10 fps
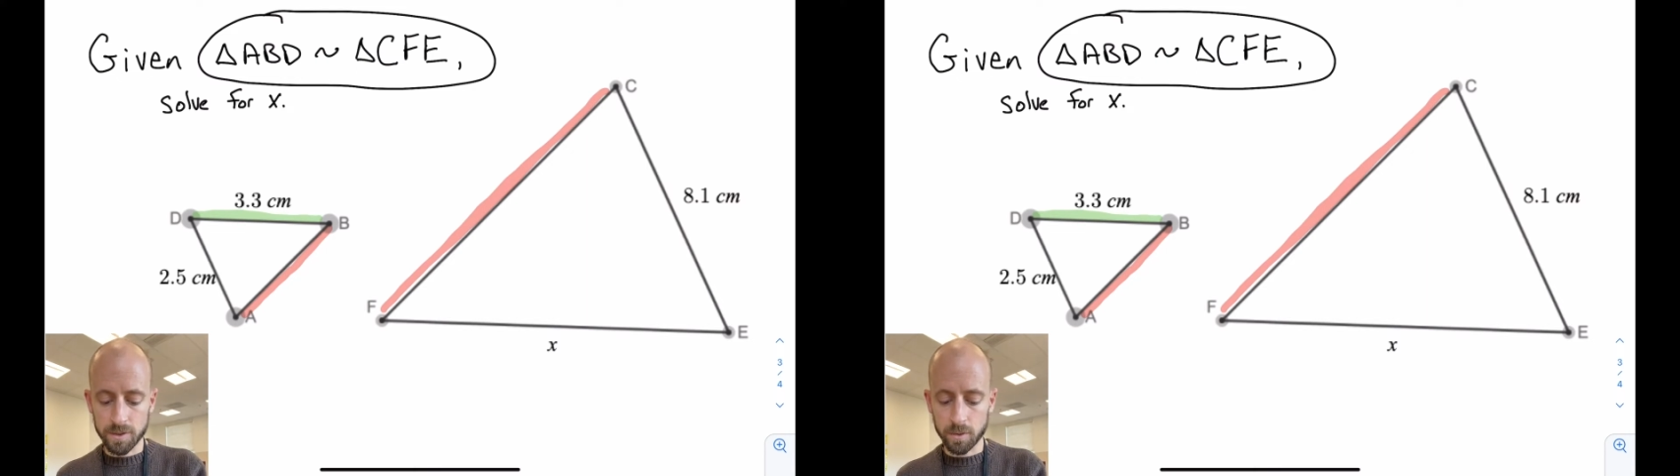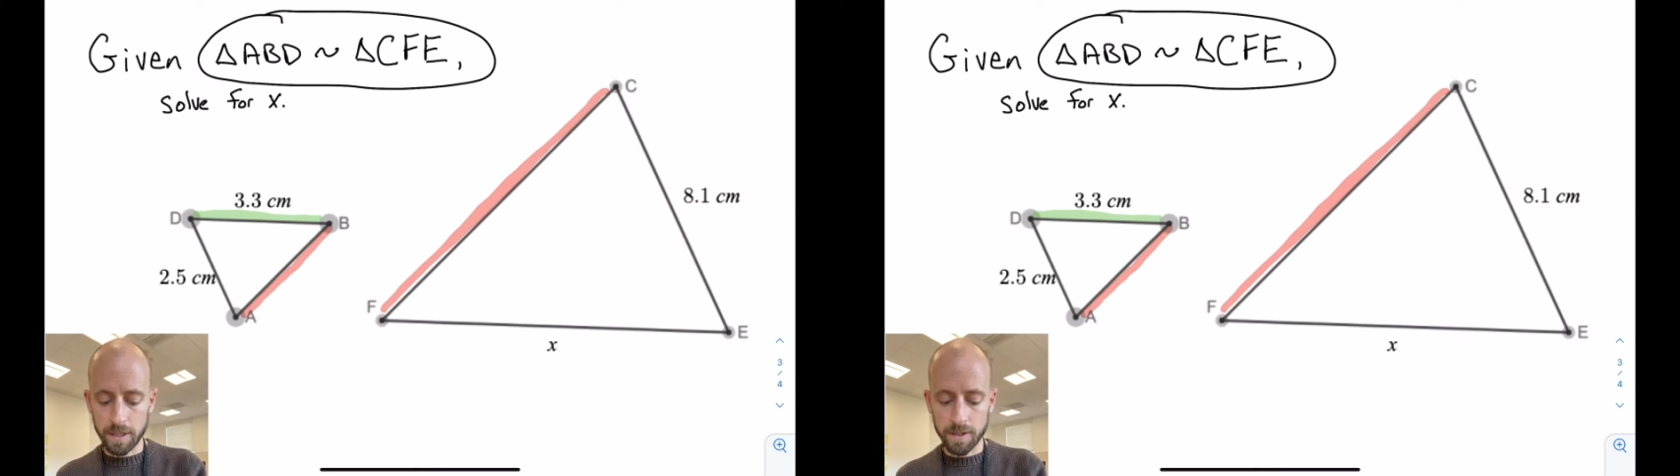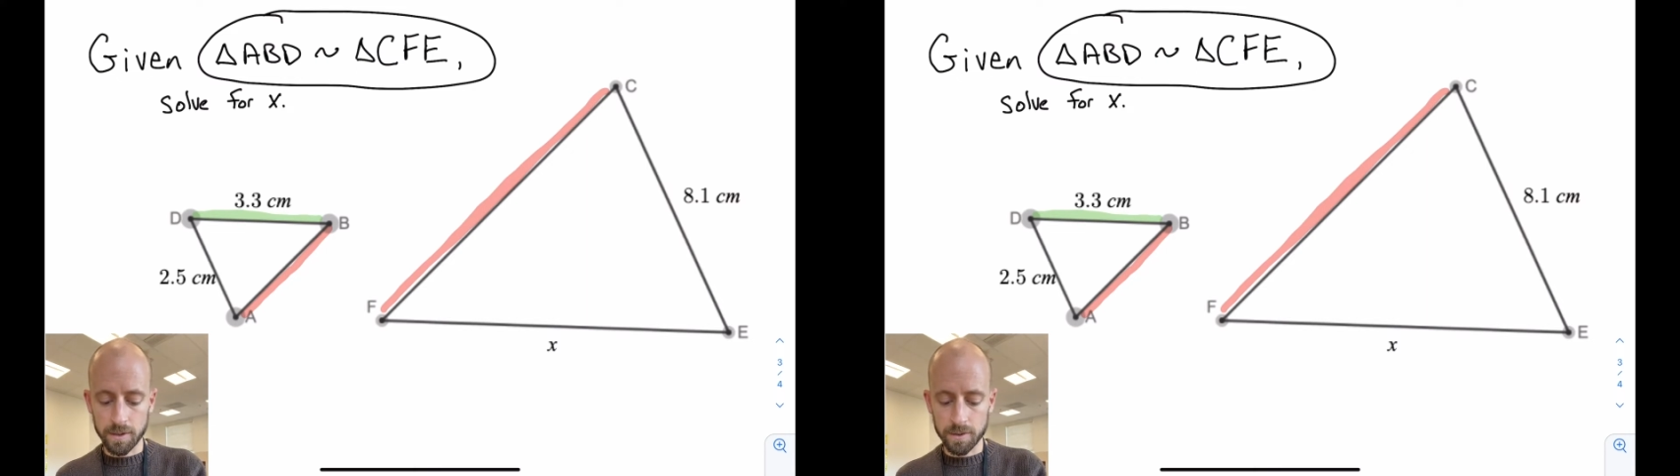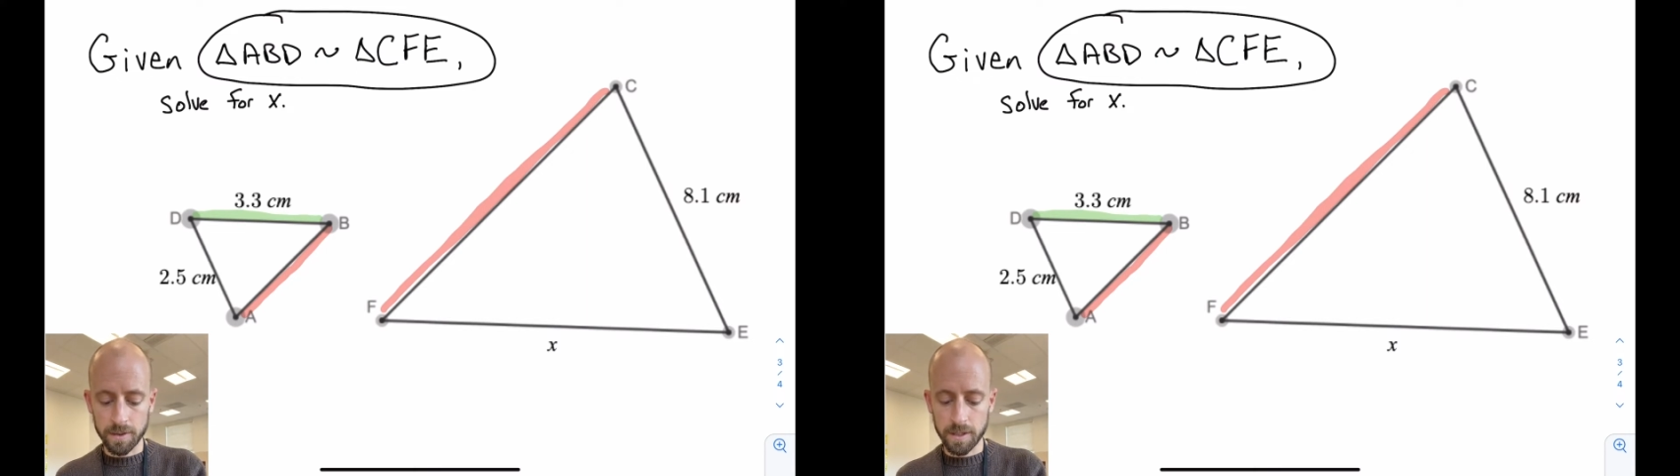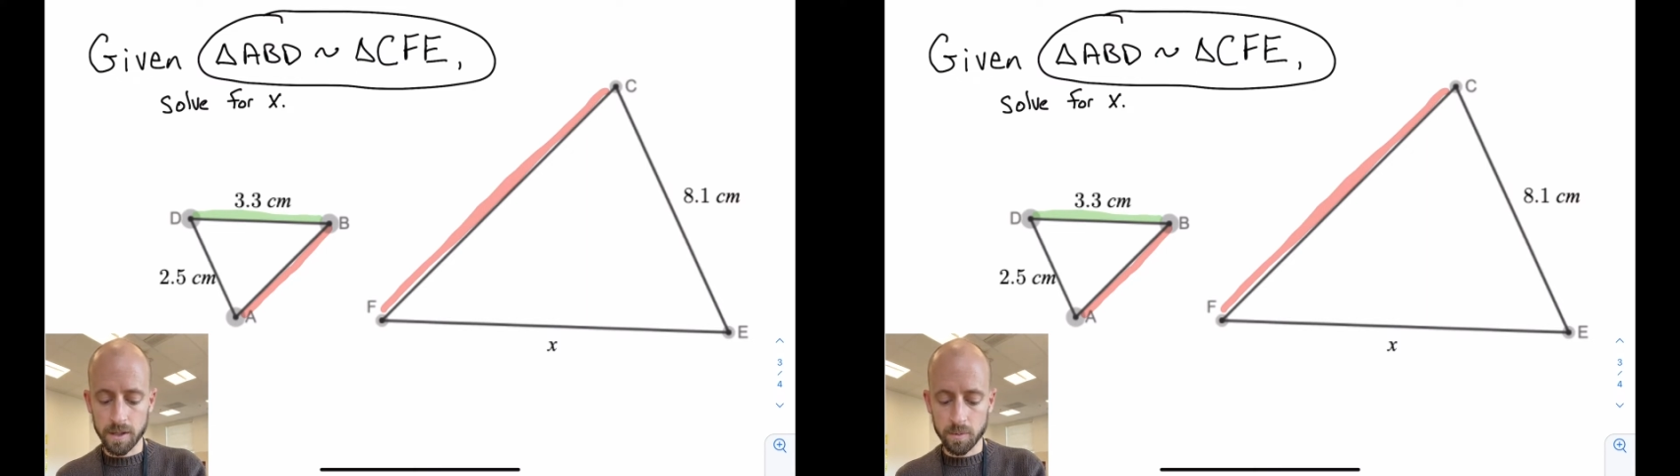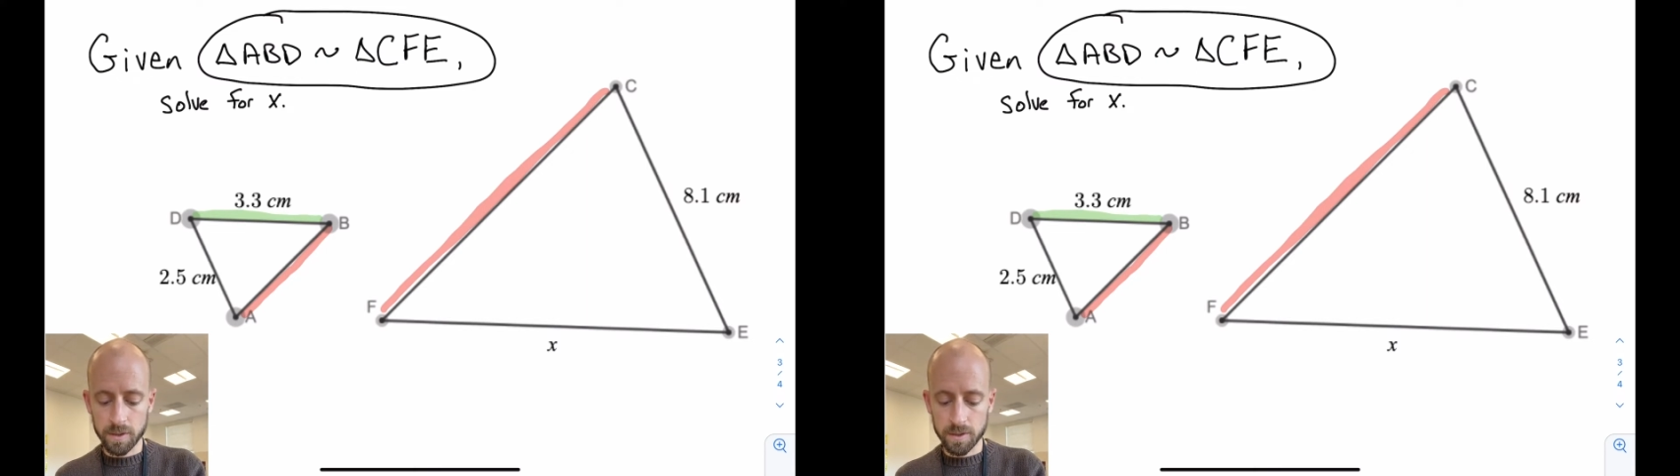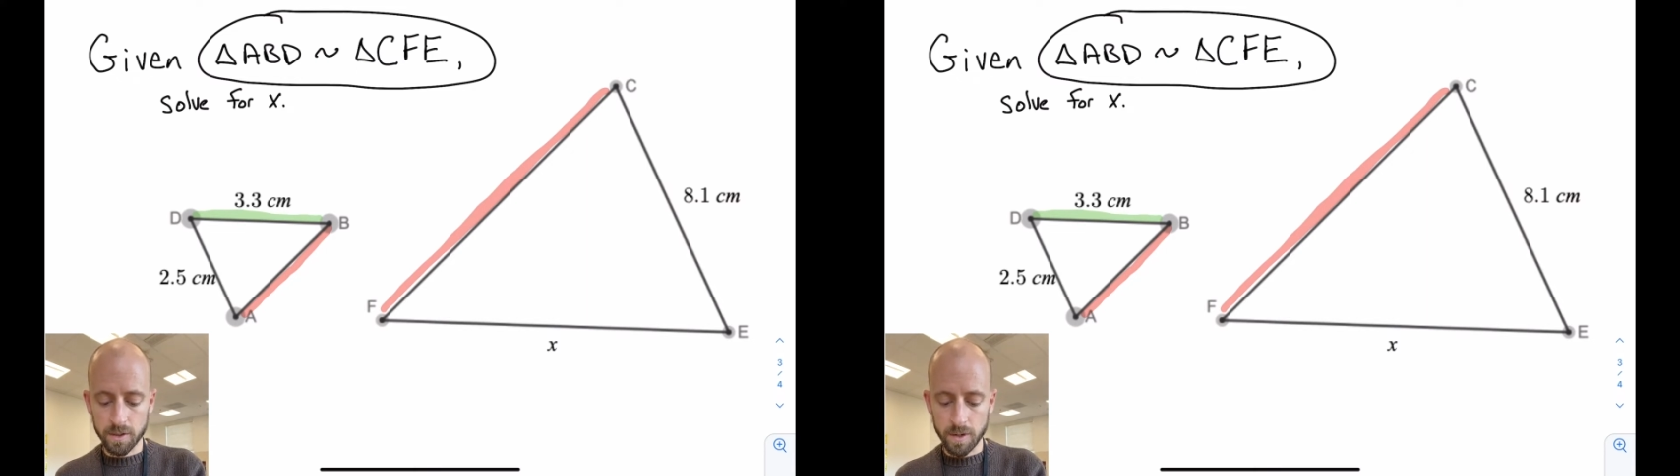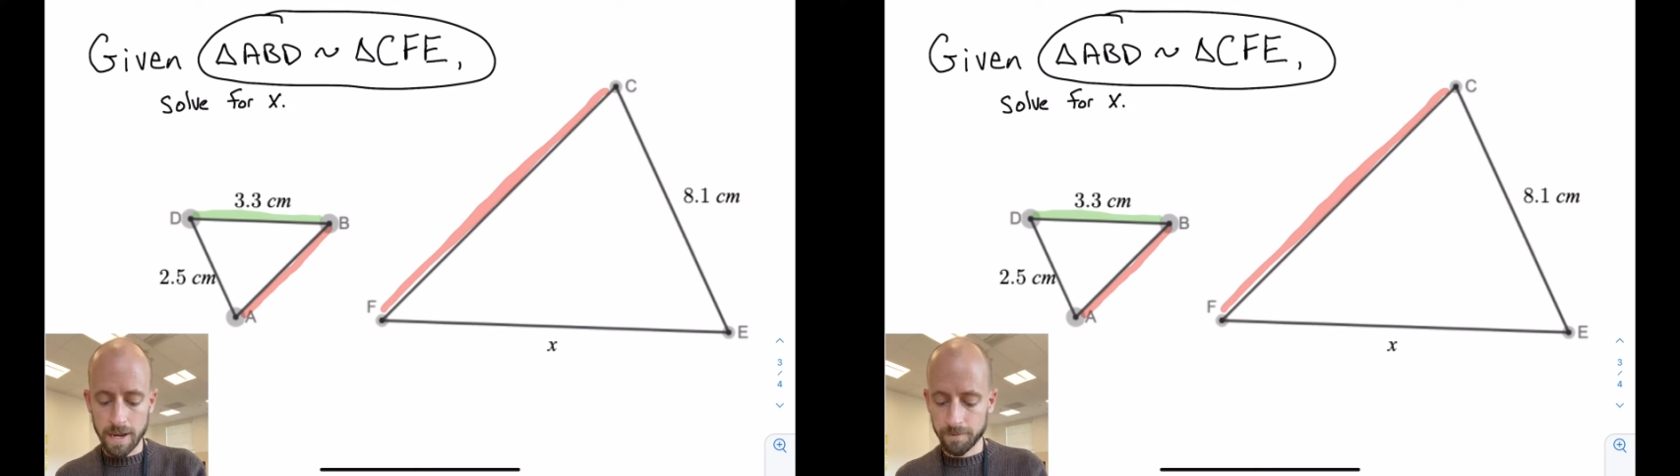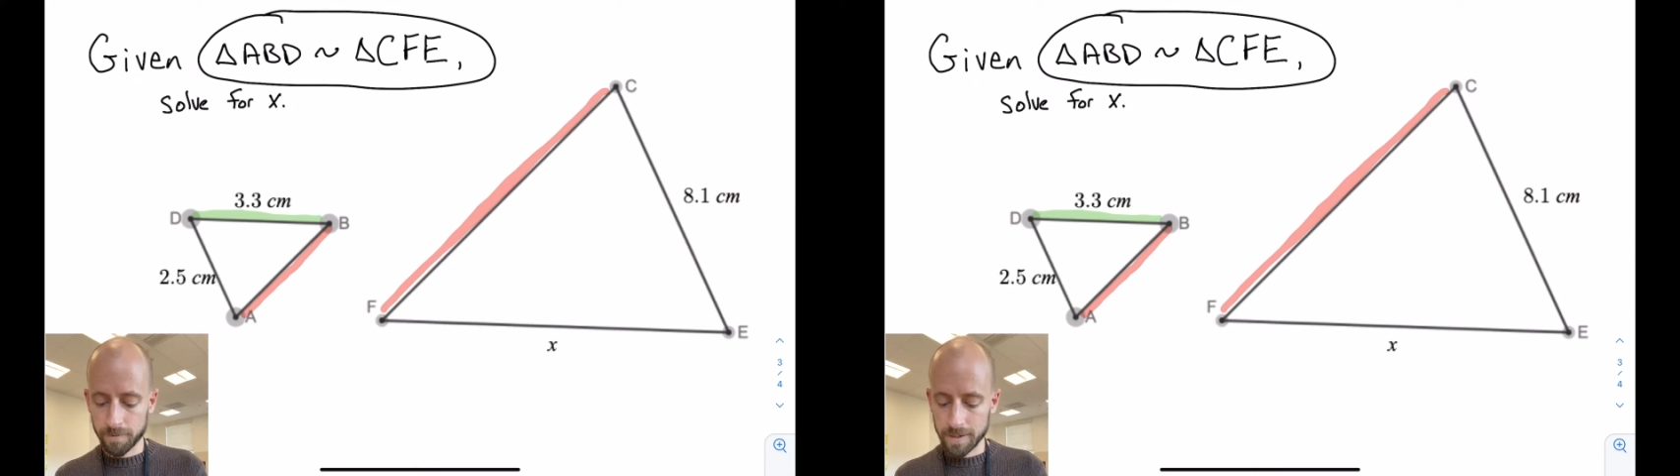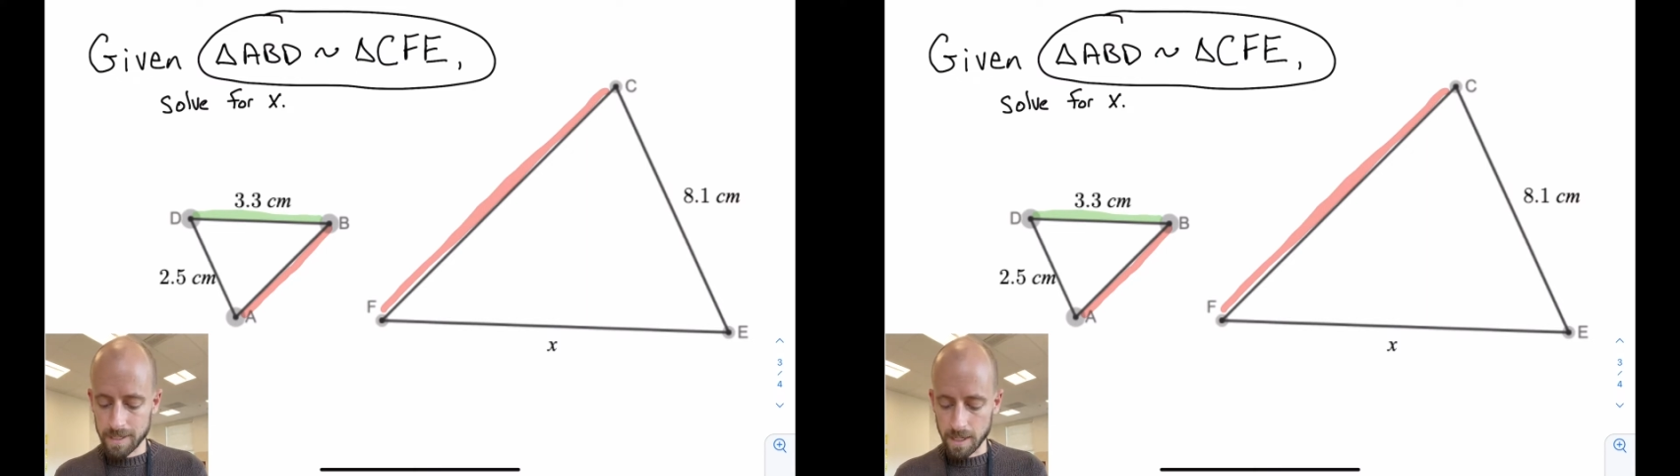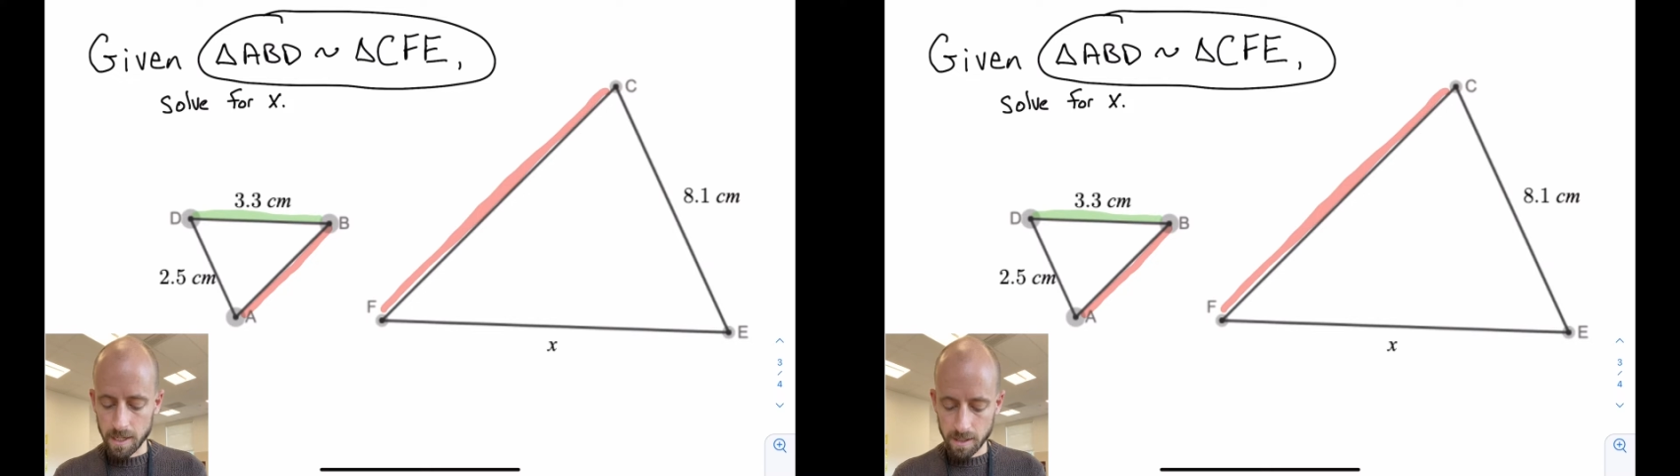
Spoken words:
two letters on the other one. So FE.